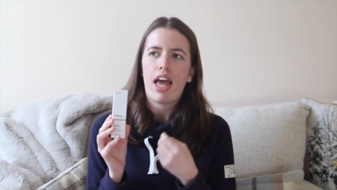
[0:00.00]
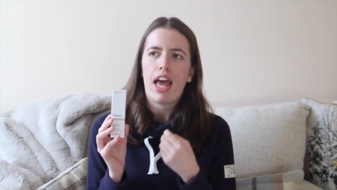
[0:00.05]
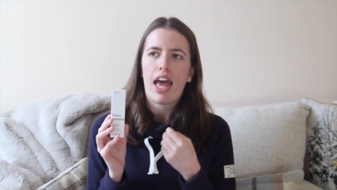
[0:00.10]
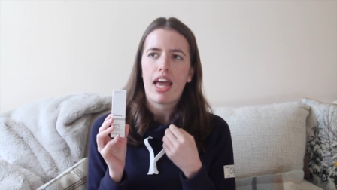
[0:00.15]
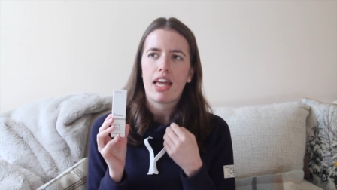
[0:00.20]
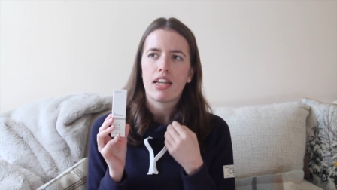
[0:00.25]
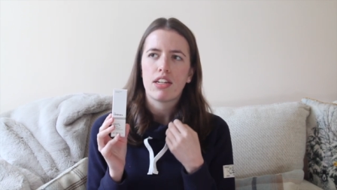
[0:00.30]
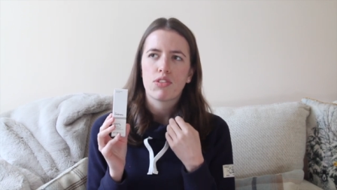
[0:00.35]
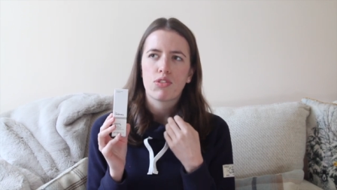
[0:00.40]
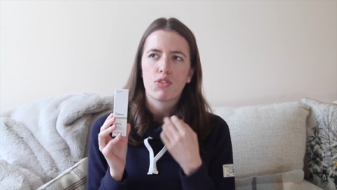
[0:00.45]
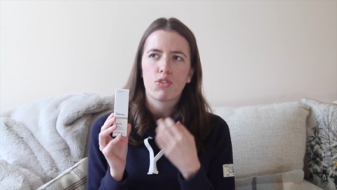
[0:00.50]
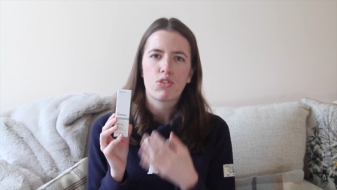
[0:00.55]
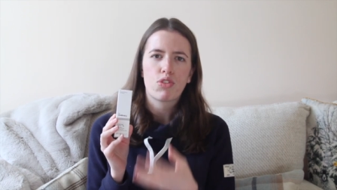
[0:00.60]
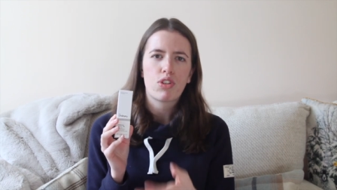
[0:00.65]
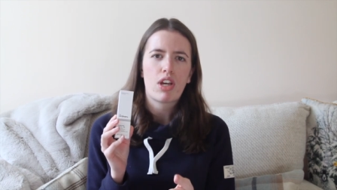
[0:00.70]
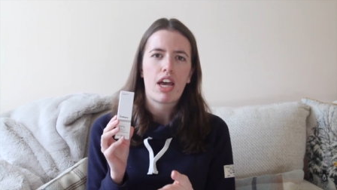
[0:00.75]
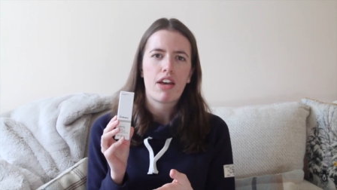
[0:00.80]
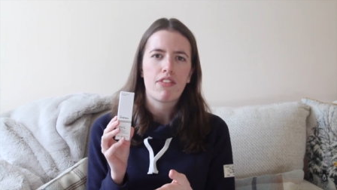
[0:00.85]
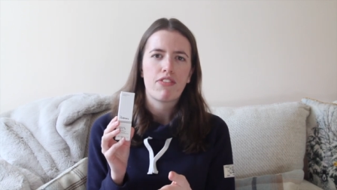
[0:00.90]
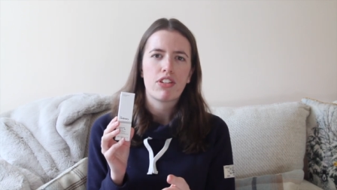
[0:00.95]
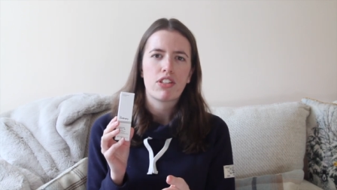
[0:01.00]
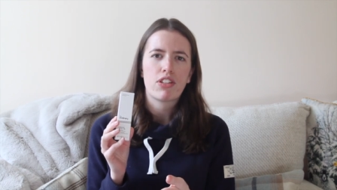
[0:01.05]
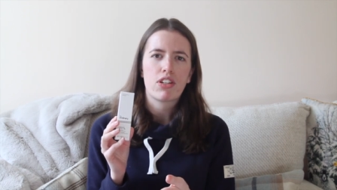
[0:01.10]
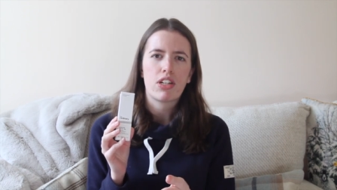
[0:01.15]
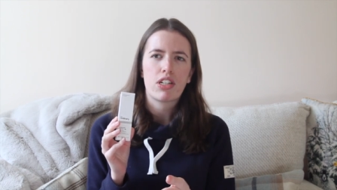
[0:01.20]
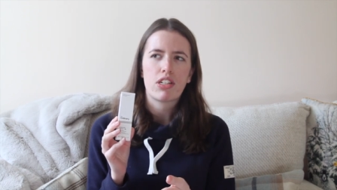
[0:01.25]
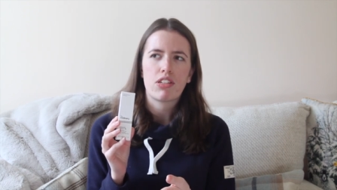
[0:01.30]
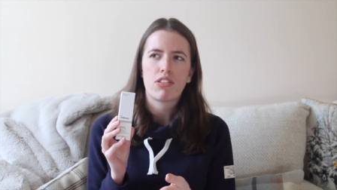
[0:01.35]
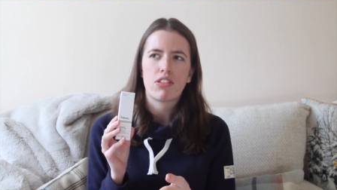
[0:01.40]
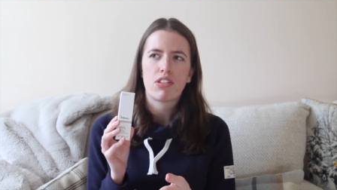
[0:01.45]
and it's also
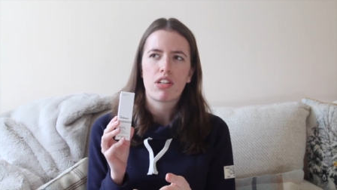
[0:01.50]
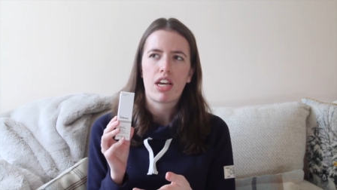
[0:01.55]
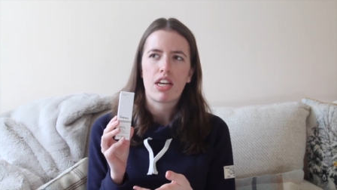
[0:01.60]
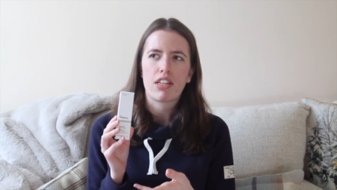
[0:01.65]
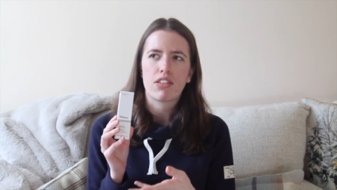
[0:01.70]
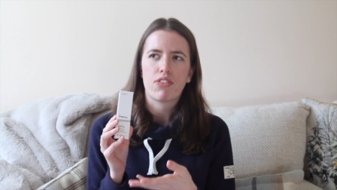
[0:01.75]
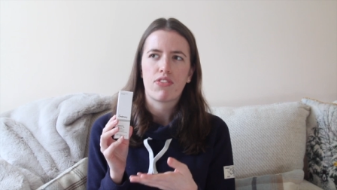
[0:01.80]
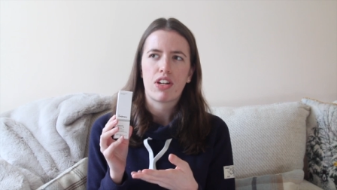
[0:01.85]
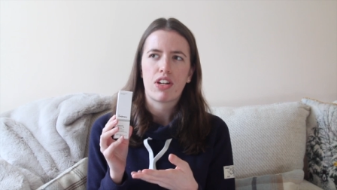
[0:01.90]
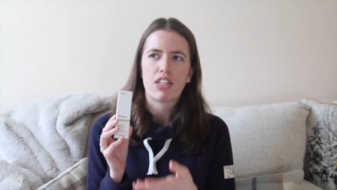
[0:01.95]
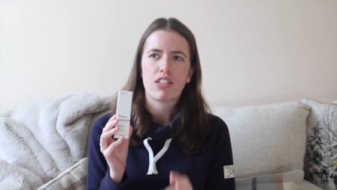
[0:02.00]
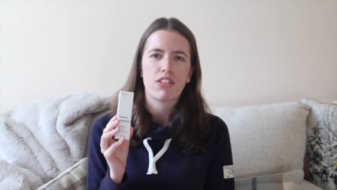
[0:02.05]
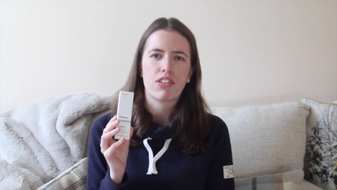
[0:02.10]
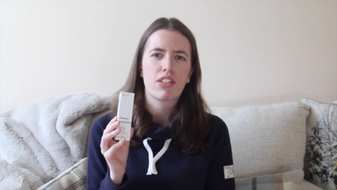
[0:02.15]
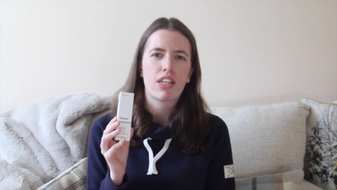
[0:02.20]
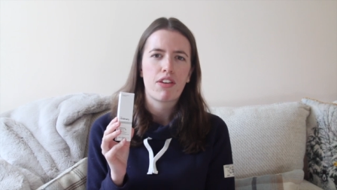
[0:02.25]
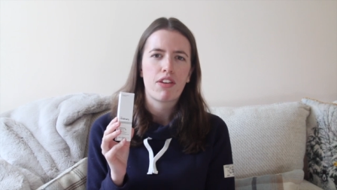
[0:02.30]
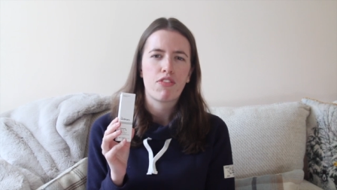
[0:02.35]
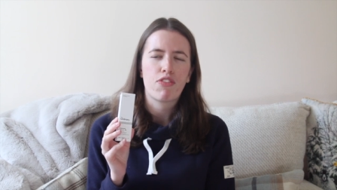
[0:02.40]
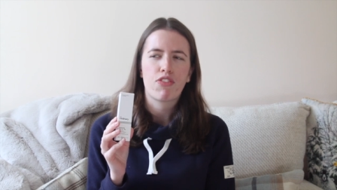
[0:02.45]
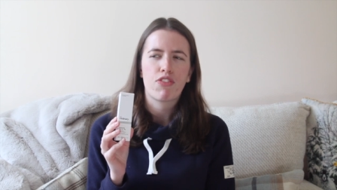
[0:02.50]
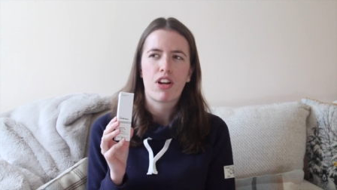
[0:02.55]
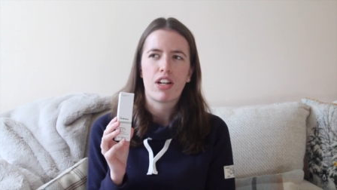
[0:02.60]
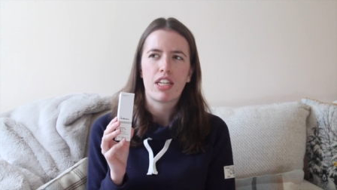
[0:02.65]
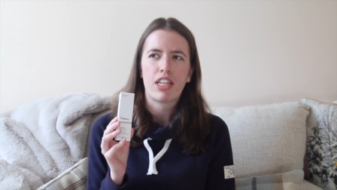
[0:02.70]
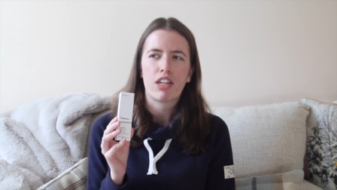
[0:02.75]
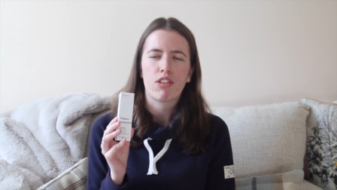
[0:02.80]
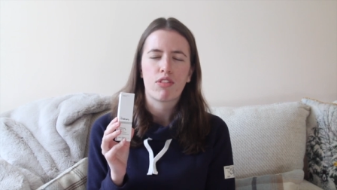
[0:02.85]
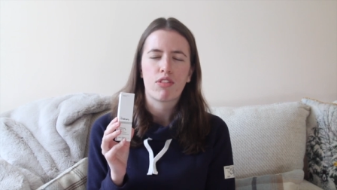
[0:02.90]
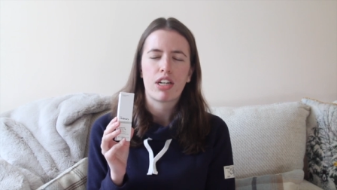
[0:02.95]
advertised as a very skin
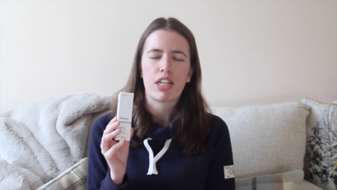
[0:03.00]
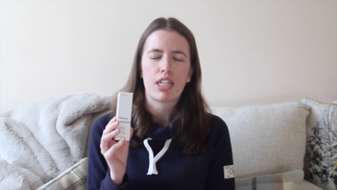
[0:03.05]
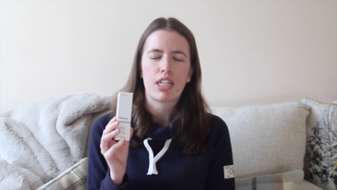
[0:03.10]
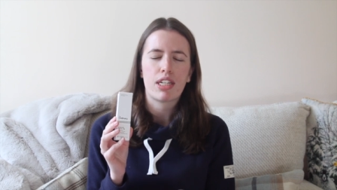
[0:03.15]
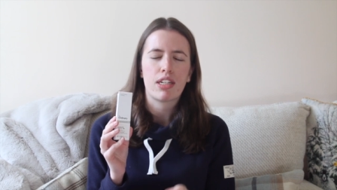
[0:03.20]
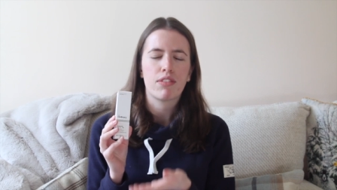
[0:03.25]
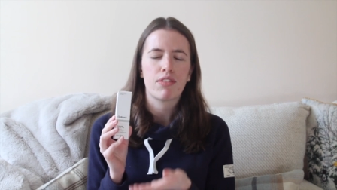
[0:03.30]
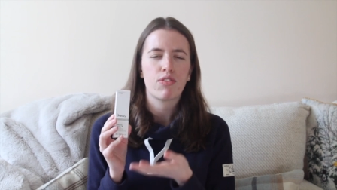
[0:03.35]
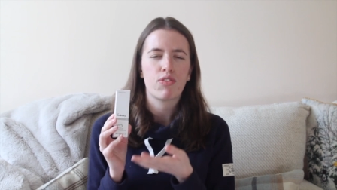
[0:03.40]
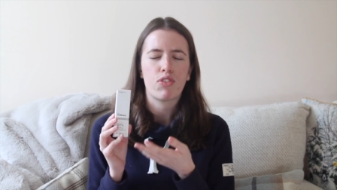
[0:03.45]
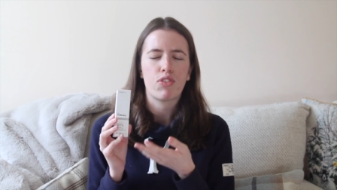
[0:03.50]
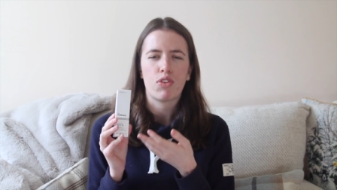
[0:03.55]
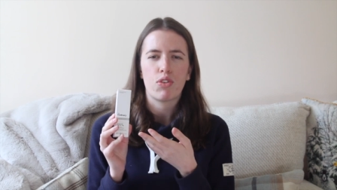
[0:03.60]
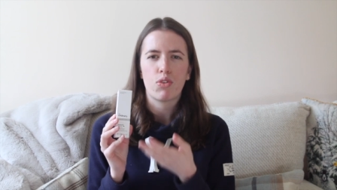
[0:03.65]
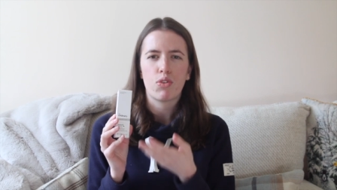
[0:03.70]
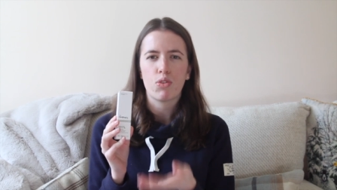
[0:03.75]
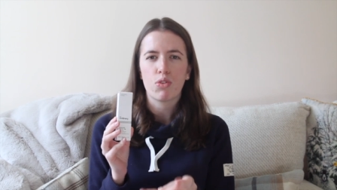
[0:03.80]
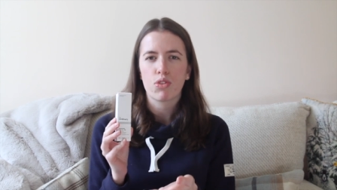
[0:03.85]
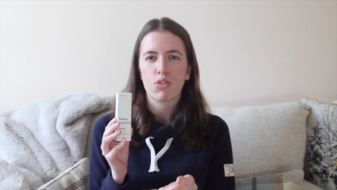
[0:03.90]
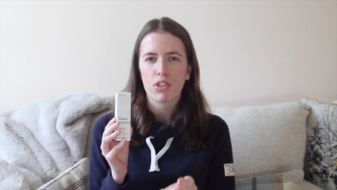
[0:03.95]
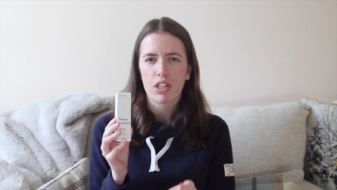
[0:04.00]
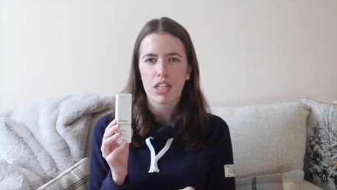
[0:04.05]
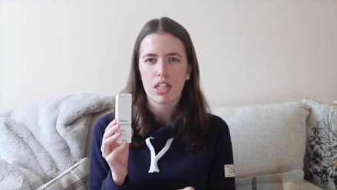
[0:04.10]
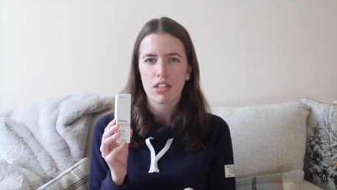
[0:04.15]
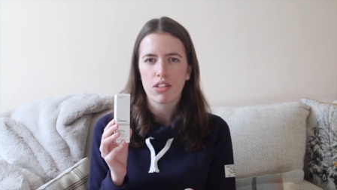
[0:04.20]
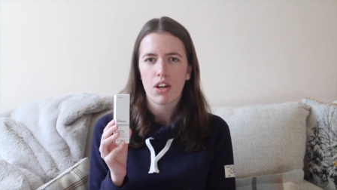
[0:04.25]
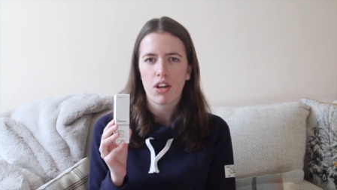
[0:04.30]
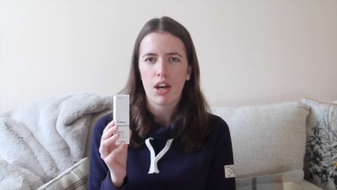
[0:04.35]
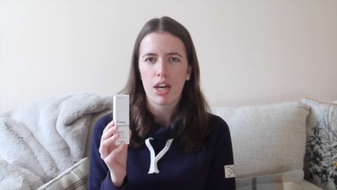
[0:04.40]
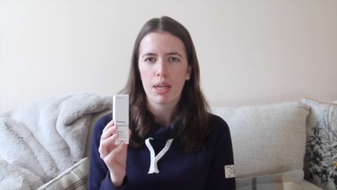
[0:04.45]
friendly ingredient for all
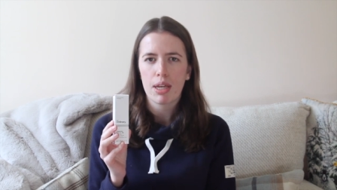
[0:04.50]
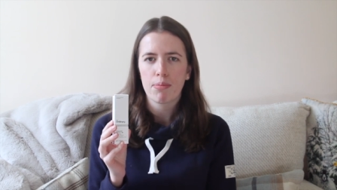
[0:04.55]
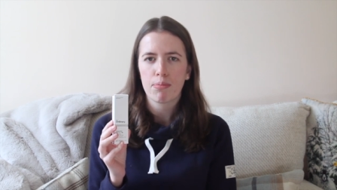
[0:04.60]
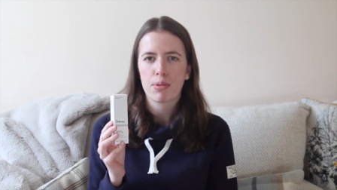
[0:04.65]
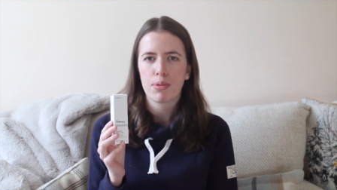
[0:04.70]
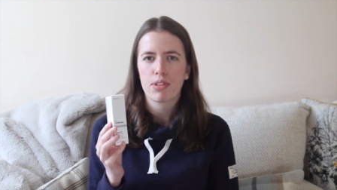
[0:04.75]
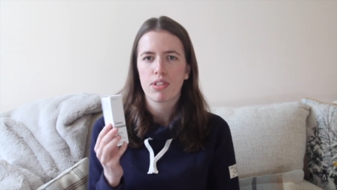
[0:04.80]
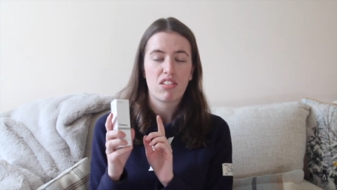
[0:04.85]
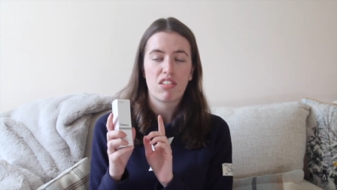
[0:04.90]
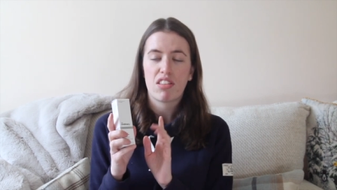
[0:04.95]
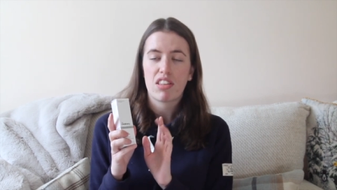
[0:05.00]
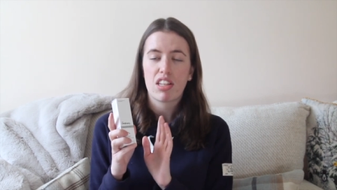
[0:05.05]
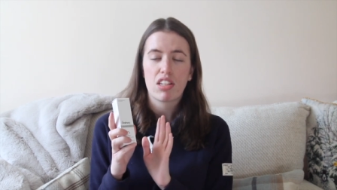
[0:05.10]
skin types.